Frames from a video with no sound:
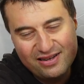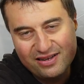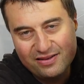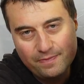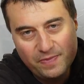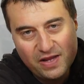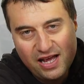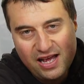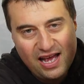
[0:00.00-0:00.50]

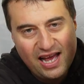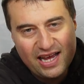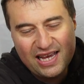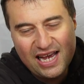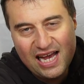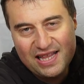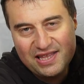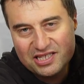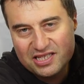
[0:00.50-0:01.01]
And
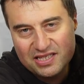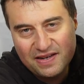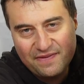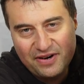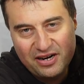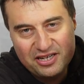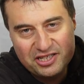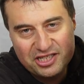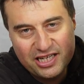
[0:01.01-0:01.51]
again, this is a
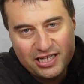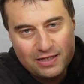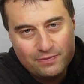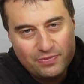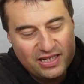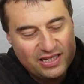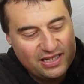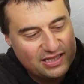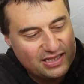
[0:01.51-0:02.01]
very cheap
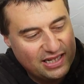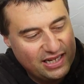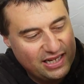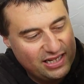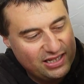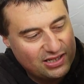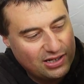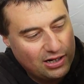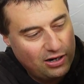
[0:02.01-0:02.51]

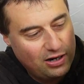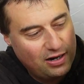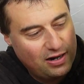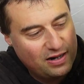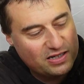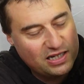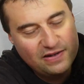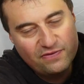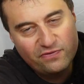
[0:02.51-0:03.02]
PC, so
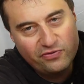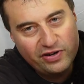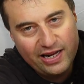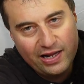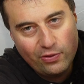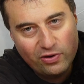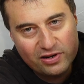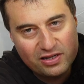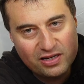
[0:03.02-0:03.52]
I didn't
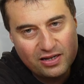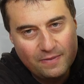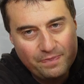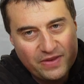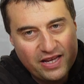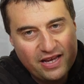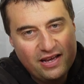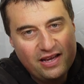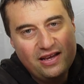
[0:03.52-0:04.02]
really want to.
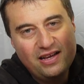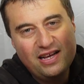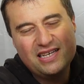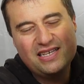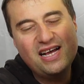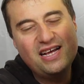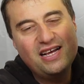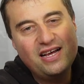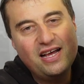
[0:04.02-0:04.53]

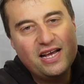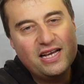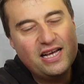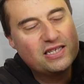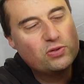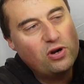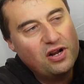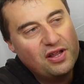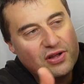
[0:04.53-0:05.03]

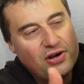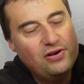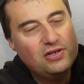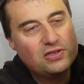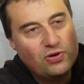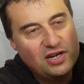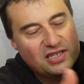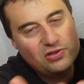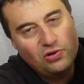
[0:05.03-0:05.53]
It's one of
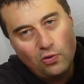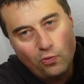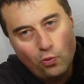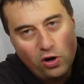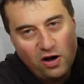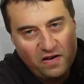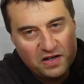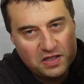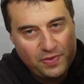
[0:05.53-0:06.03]
those where it's not
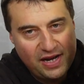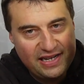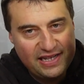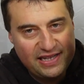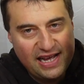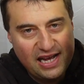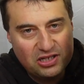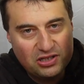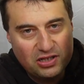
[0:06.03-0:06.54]
worth spending
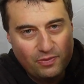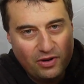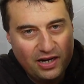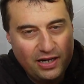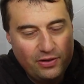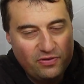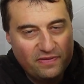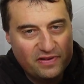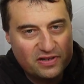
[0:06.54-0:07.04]
the extra
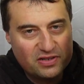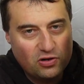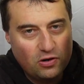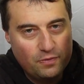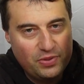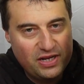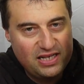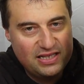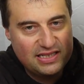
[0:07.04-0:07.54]
money with a sort
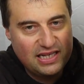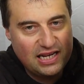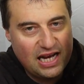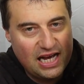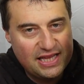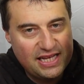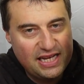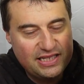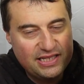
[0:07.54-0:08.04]
of PC
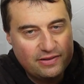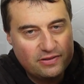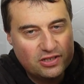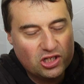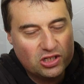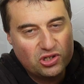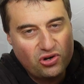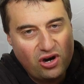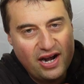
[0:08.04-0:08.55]
like this, and
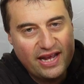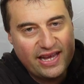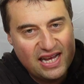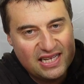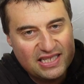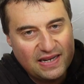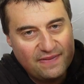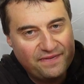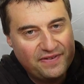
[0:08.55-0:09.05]
just trying to
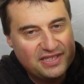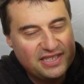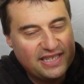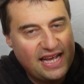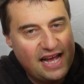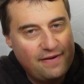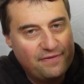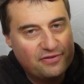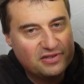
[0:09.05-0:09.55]
get something
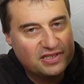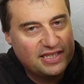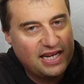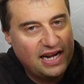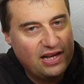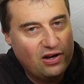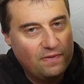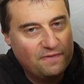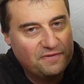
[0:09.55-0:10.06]
together and
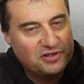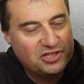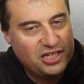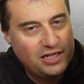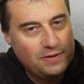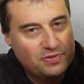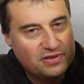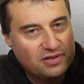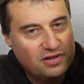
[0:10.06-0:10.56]
sell it on for as
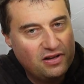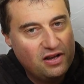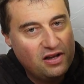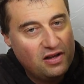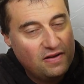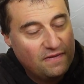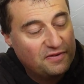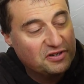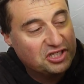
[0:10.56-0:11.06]

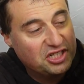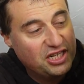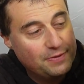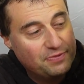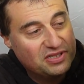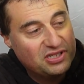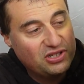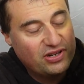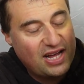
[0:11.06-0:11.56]

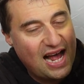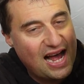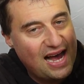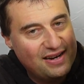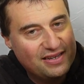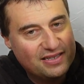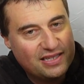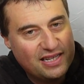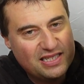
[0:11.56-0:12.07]
cheap as you
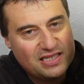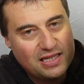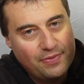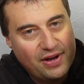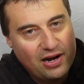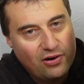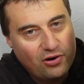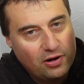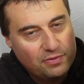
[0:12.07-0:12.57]
can is the
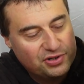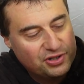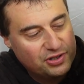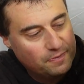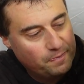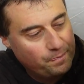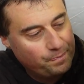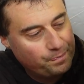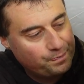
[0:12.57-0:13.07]
better
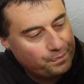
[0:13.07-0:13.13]
option.